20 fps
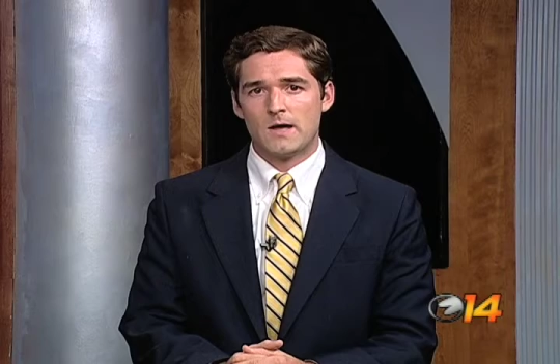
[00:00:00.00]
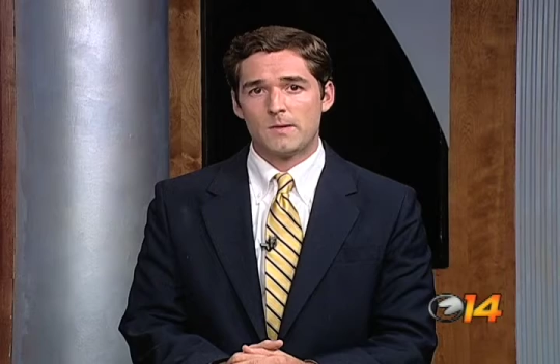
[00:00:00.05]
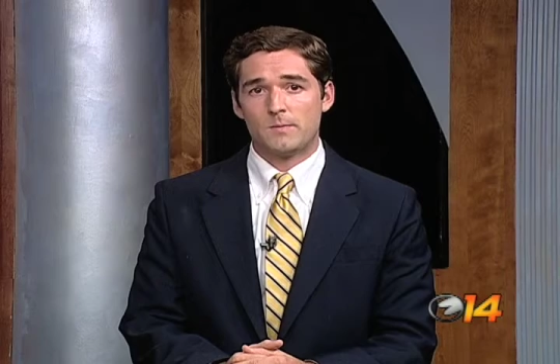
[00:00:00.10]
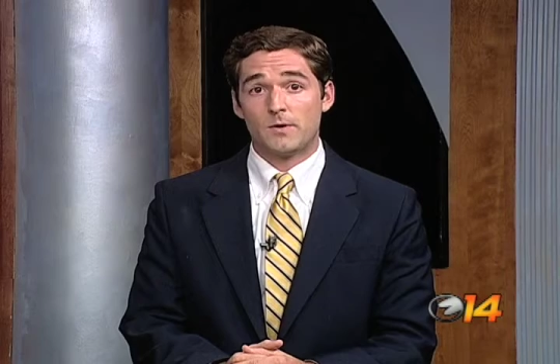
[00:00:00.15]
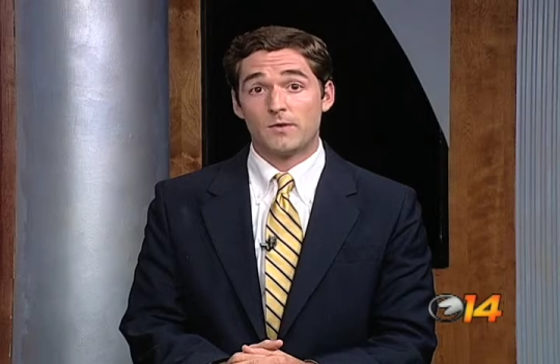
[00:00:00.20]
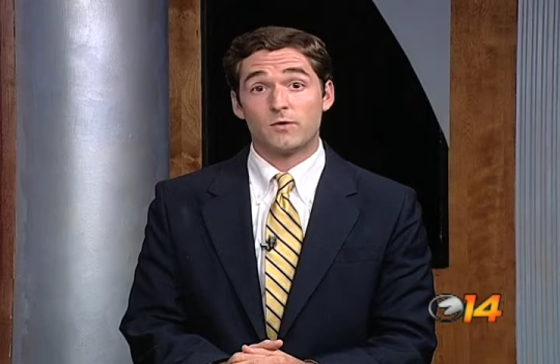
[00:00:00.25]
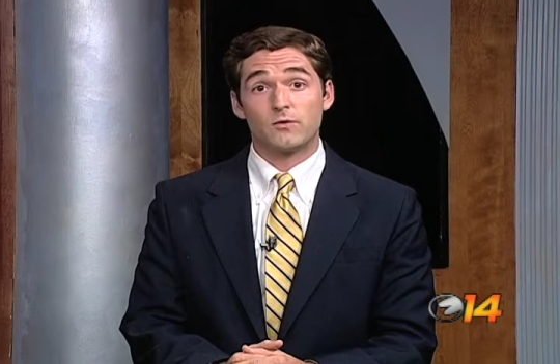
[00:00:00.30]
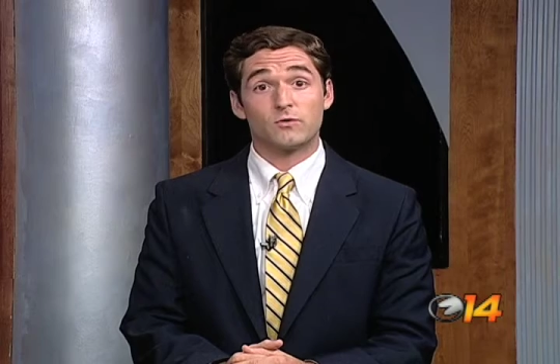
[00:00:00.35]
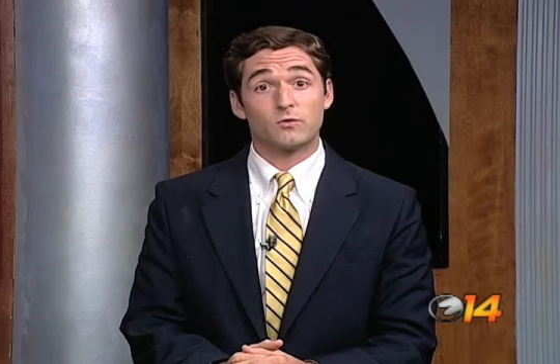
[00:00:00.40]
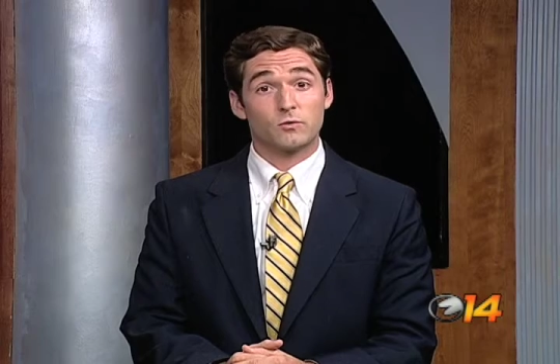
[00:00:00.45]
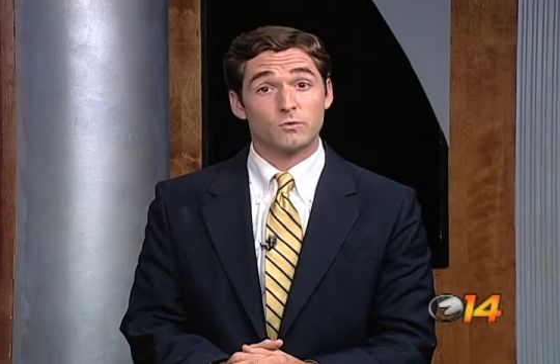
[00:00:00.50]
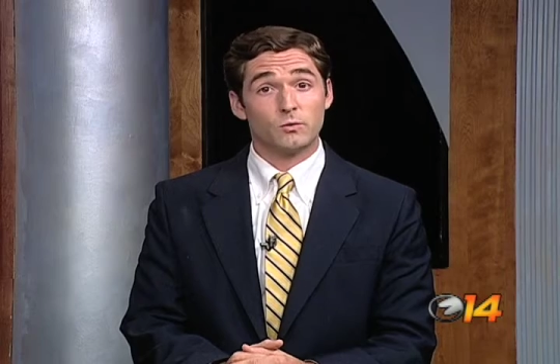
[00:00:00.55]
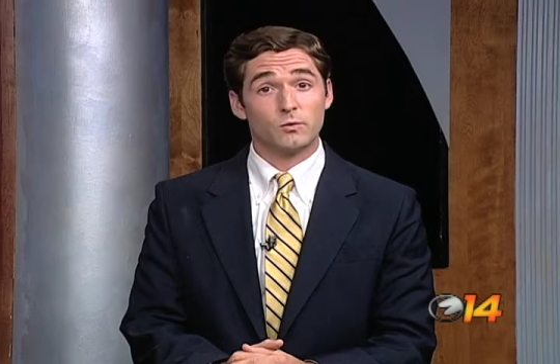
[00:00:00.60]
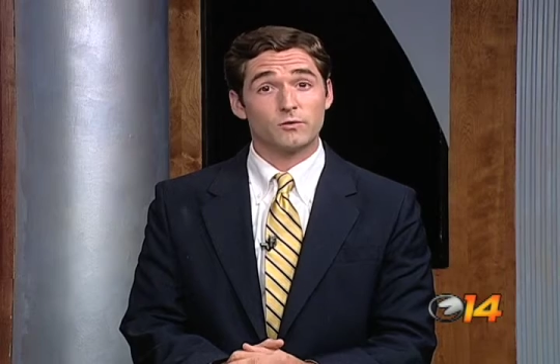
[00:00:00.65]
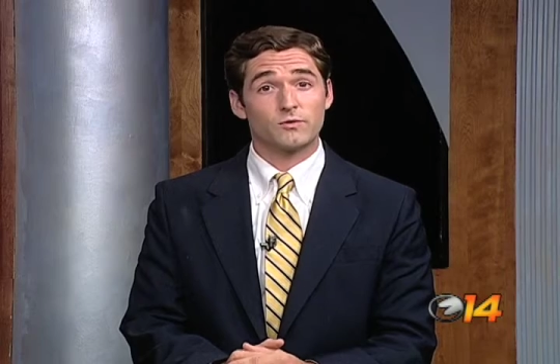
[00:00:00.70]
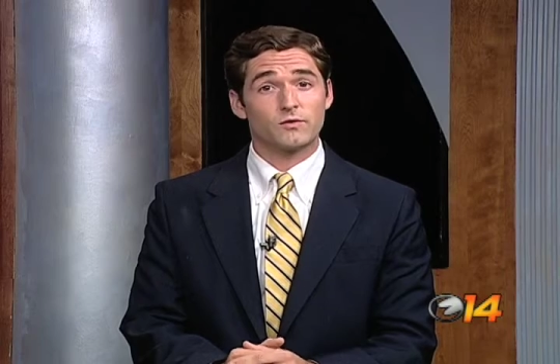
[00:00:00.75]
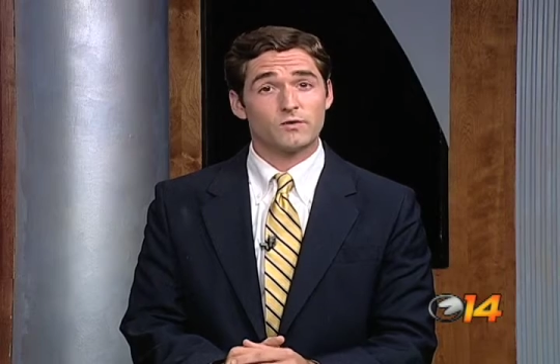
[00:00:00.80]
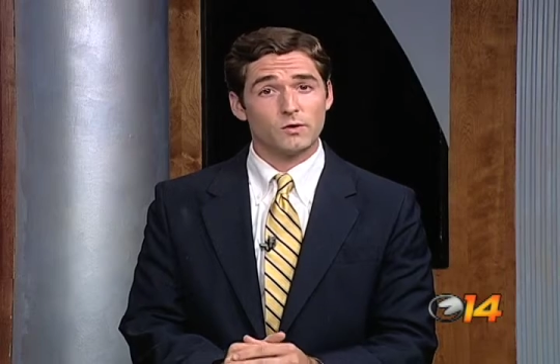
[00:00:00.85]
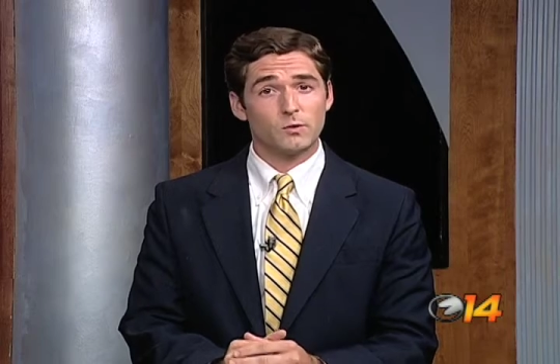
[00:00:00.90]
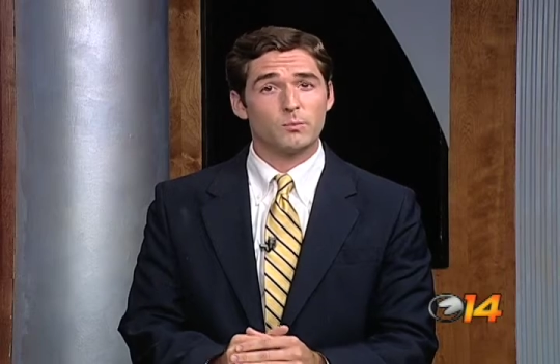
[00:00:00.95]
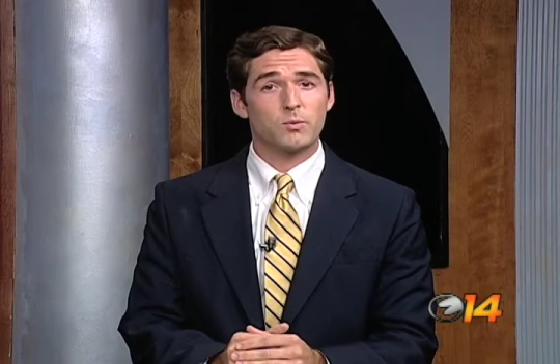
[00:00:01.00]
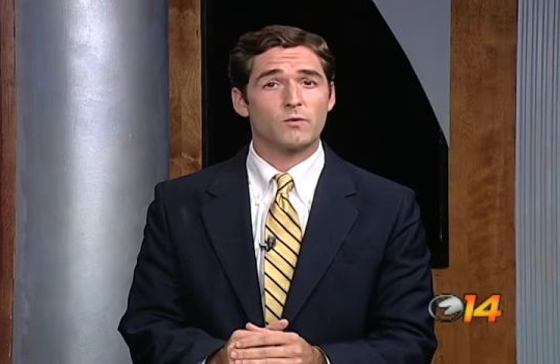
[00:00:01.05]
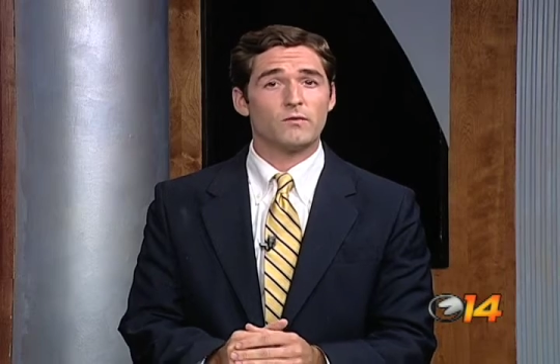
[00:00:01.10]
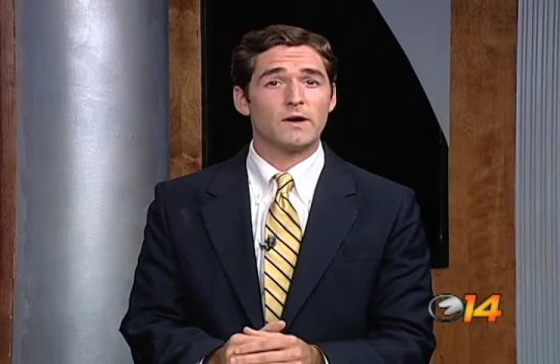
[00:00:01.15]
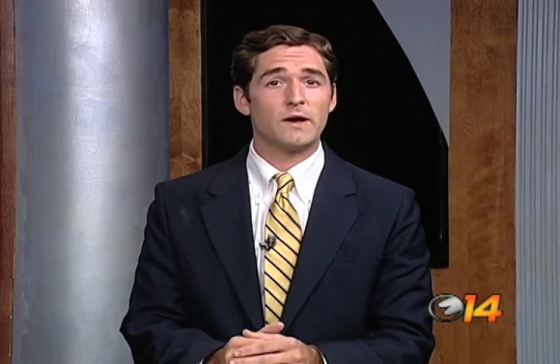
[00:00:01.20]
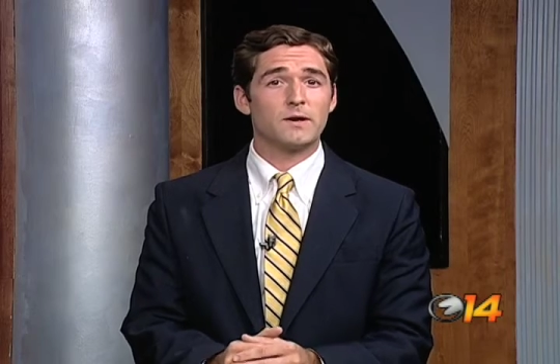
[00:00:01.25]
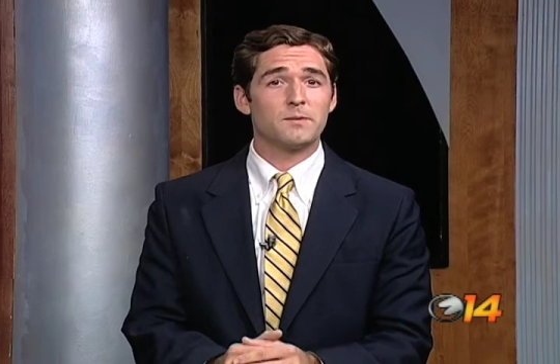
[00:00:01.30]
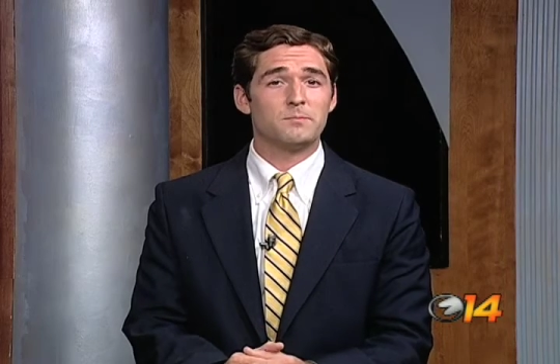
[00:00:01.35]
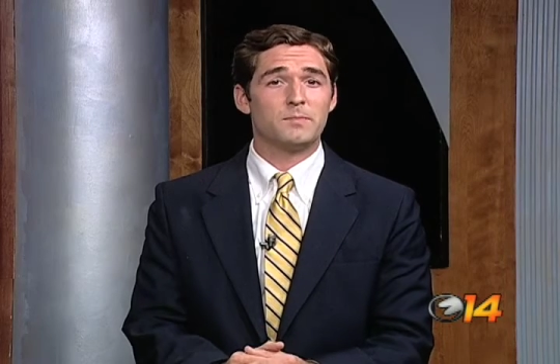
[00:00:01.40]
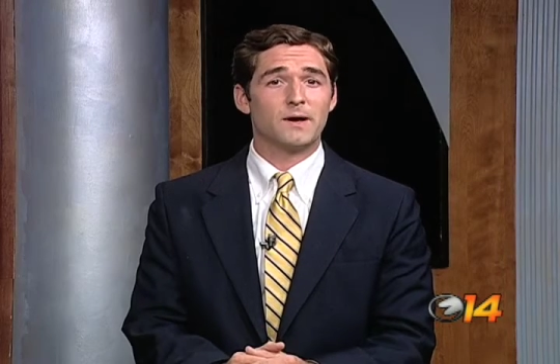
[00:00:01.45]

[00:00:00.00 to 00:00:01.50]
but the school is still providing